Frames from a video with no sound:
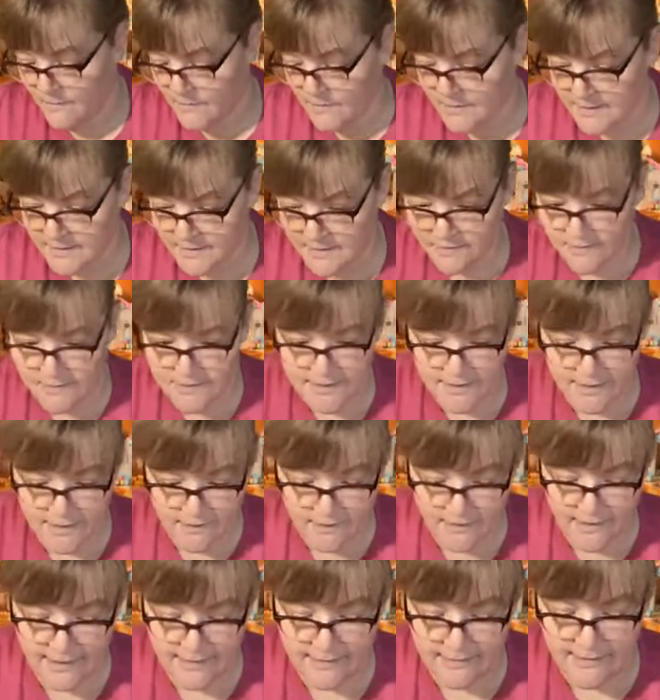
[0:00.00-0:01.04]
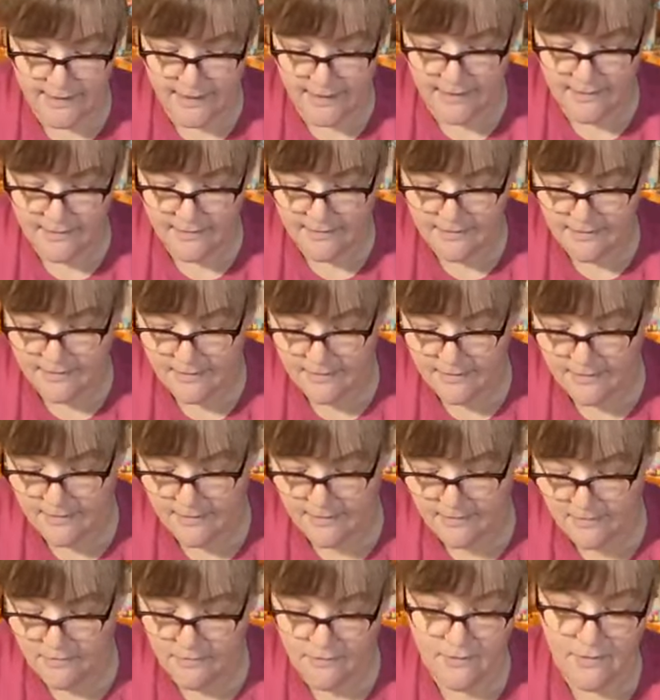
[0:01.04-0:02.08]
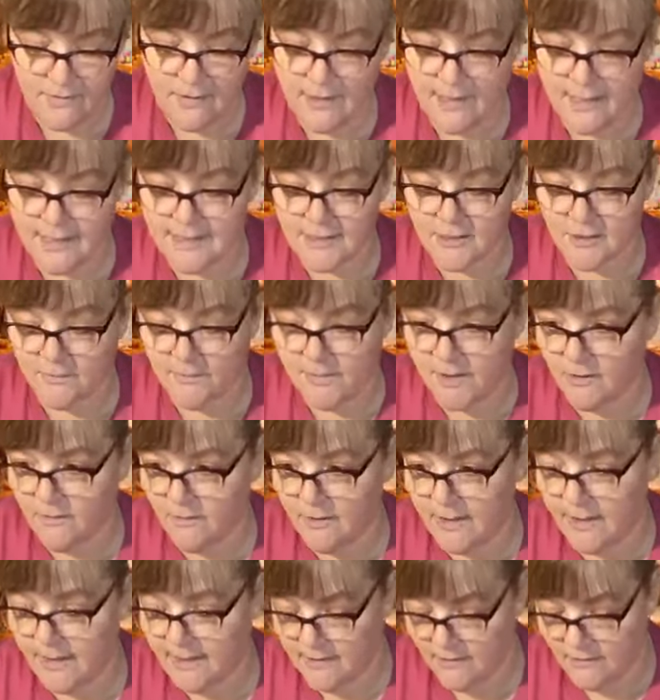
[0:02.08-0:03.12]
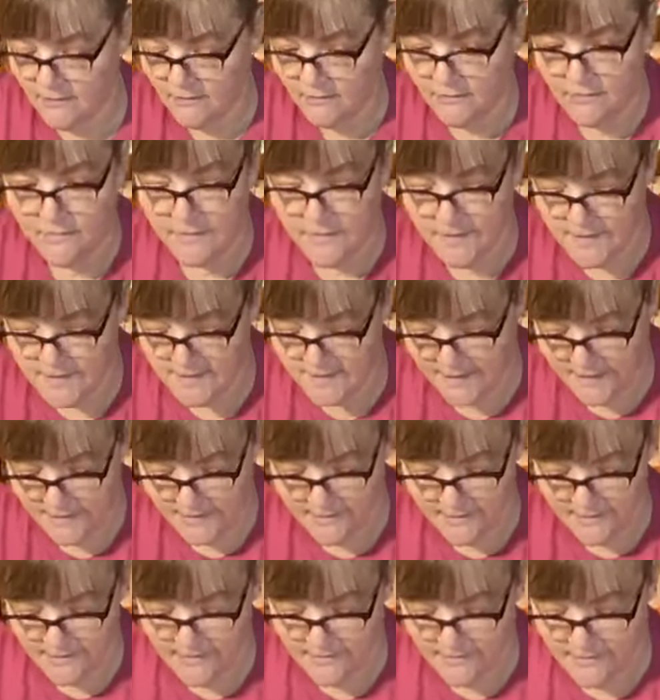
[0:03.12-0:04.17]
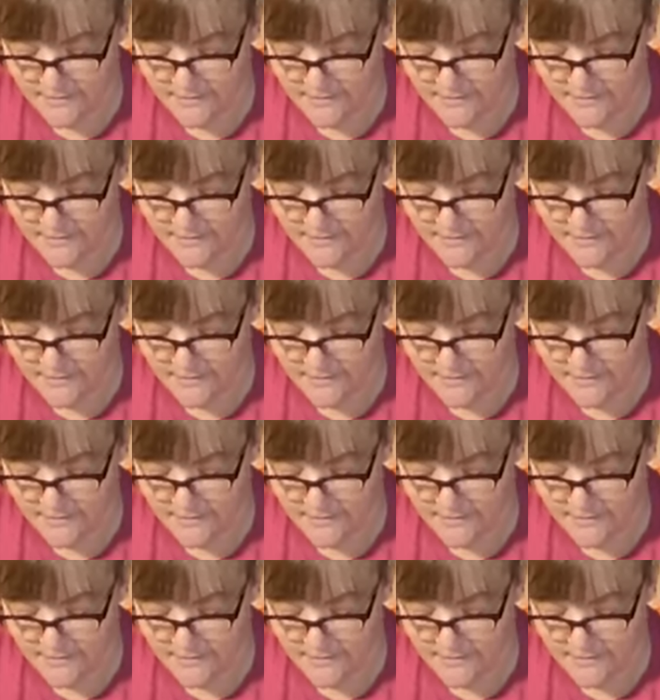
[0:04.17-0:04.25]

I'll still sit it like that. Or I guess it'll be okay to go over this side.